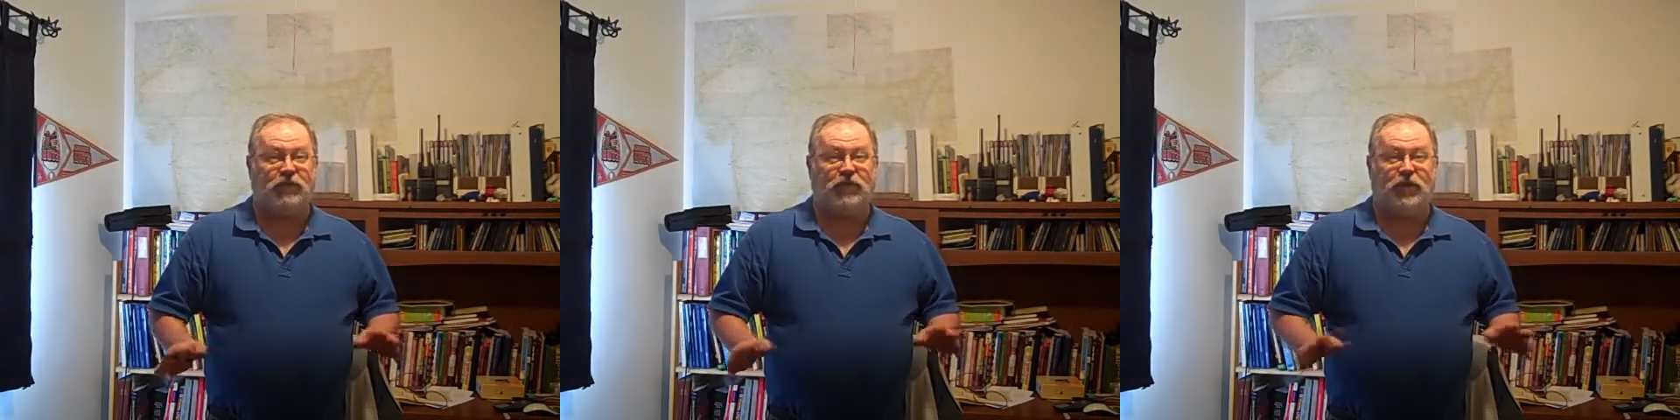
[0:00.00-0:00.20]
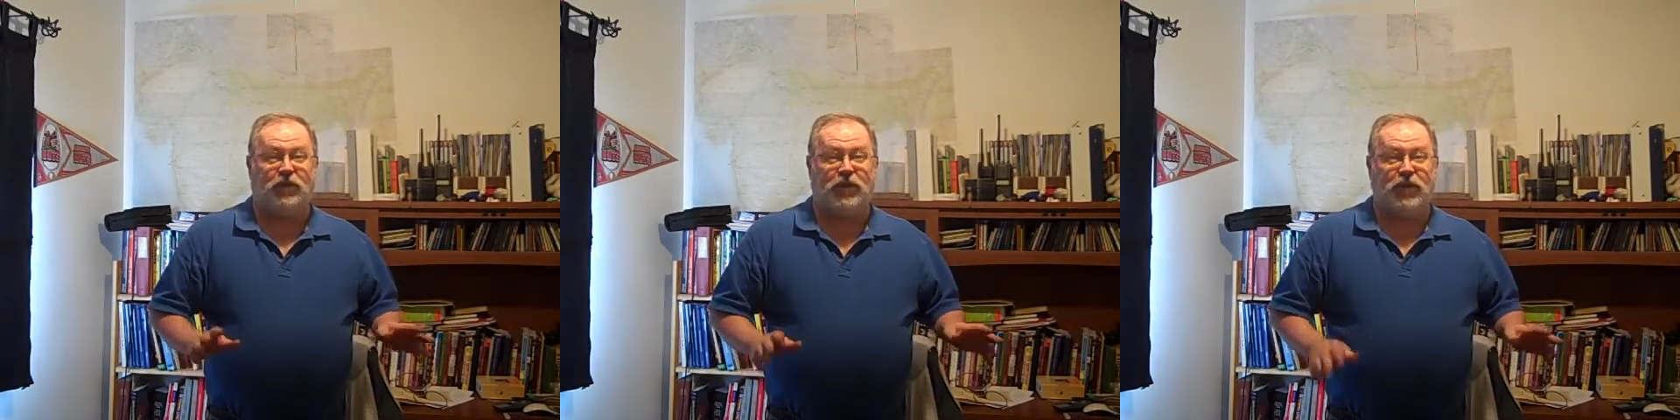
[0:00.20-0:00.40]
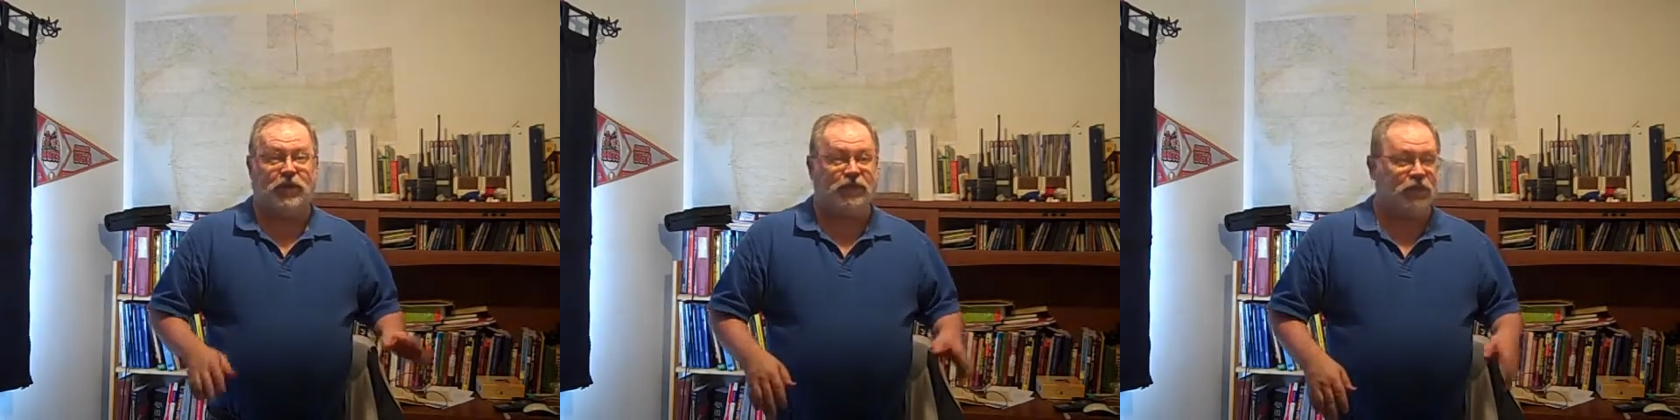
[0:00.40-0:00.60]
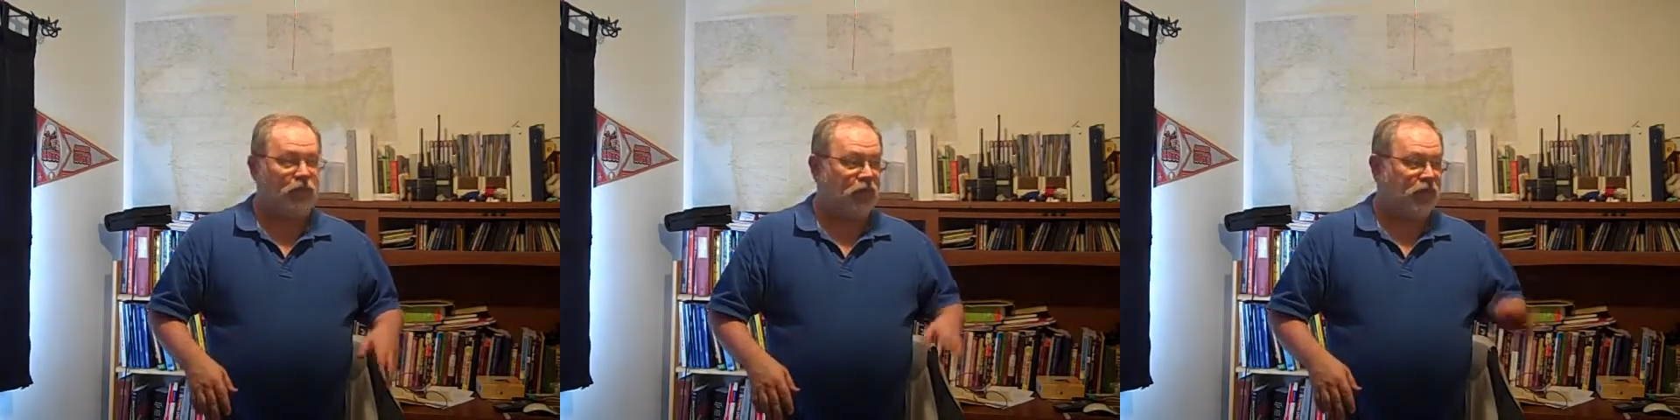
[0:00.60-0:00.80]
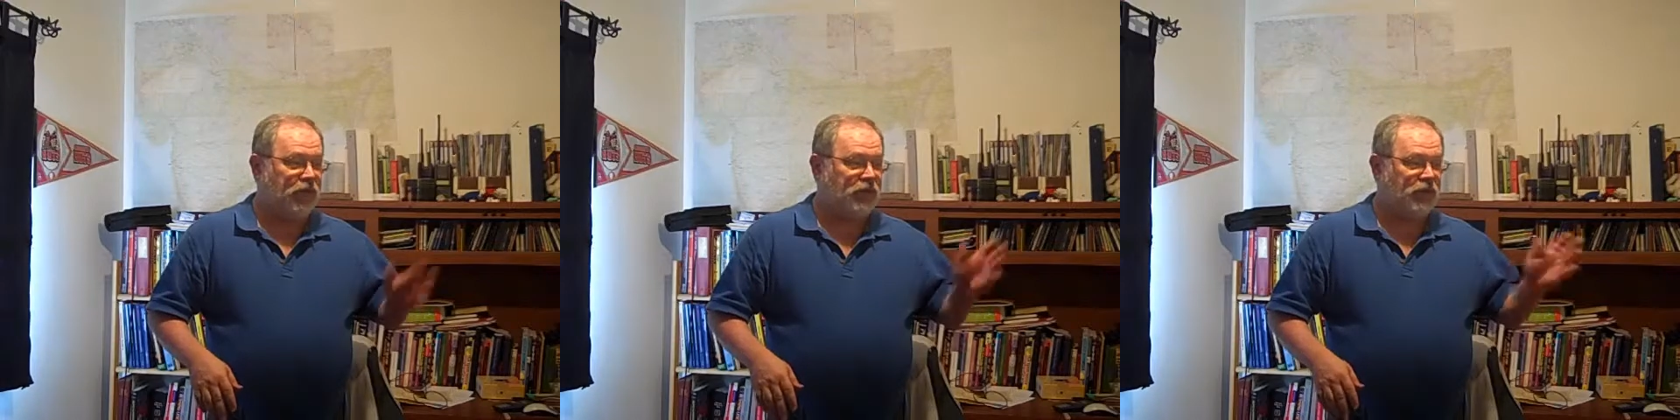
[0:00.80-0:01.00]
Very different.
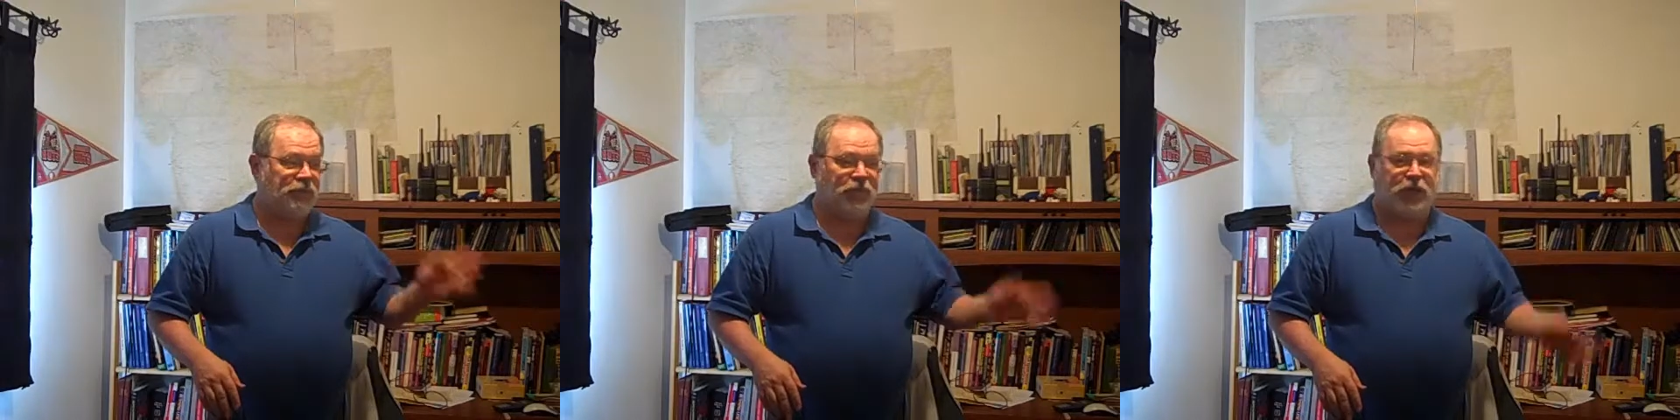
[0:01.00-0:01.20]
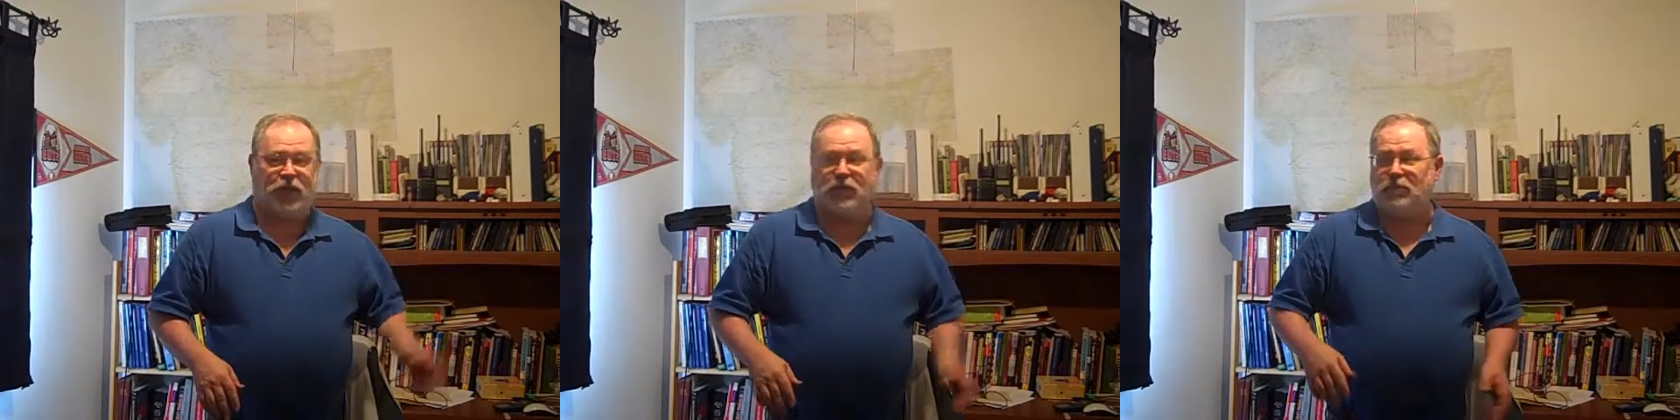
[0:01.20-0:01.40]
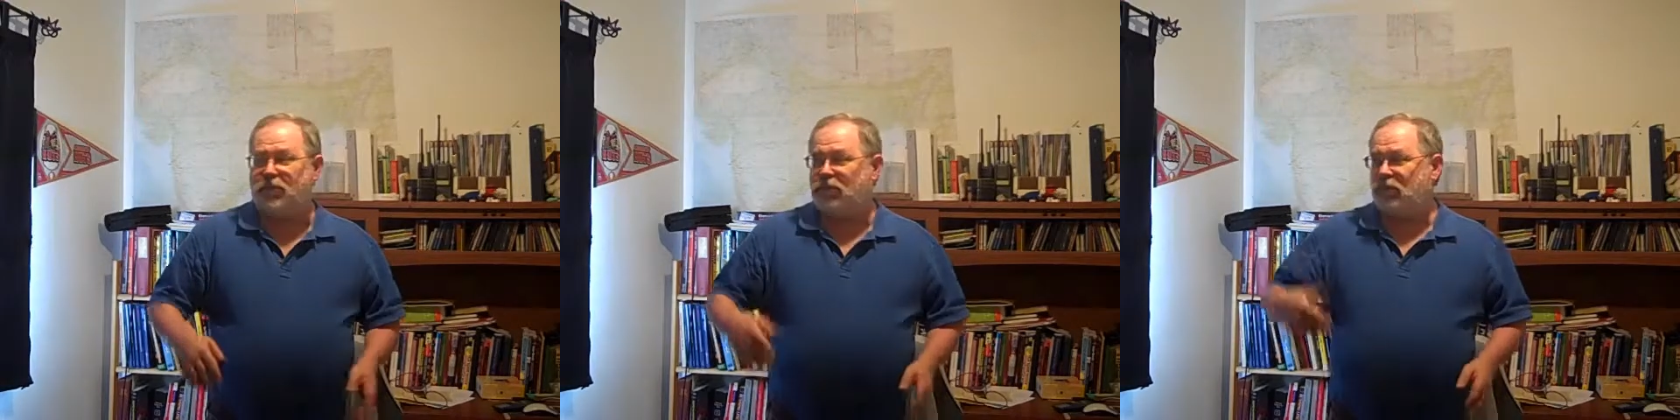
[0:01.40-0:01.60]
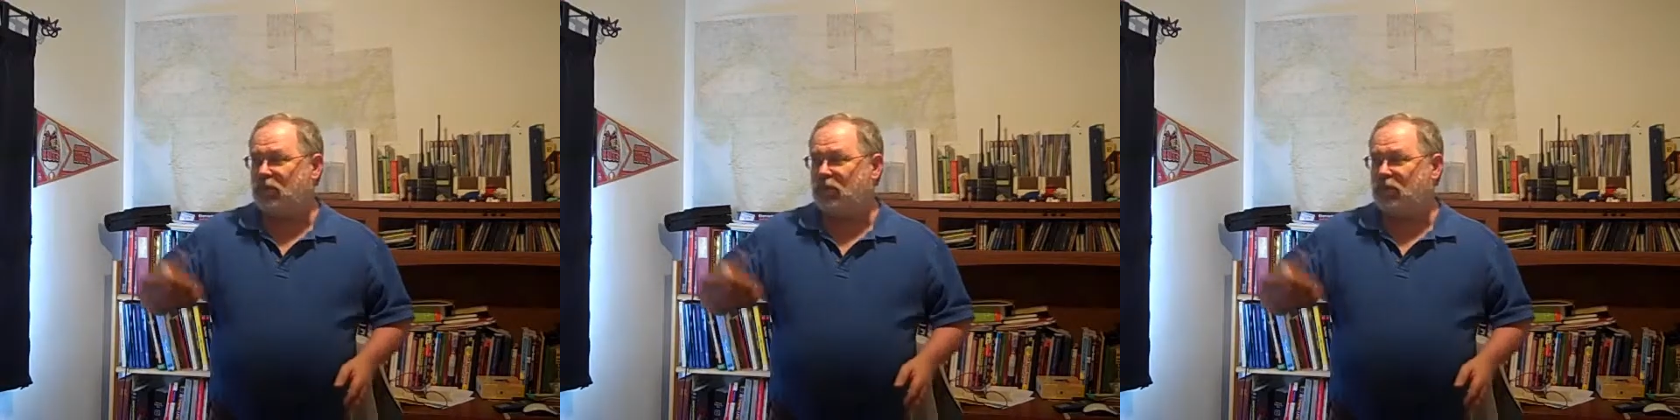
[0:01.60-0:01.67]
One is a plane mirror,